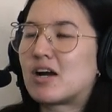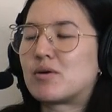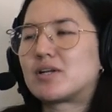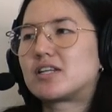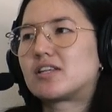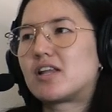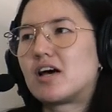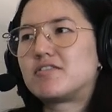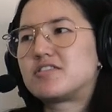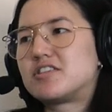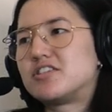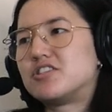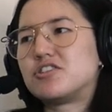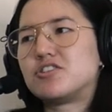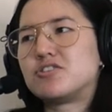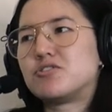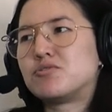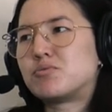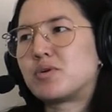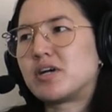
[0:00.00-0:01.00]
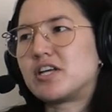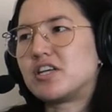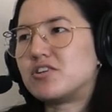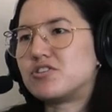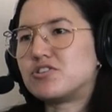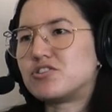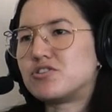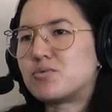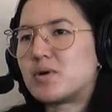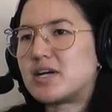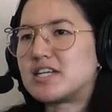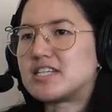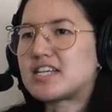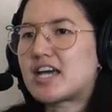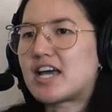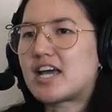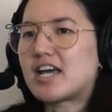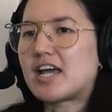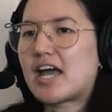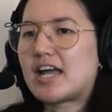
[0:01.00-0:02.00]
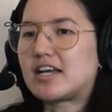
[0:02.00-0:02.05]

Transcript: I would love to do what you do one day.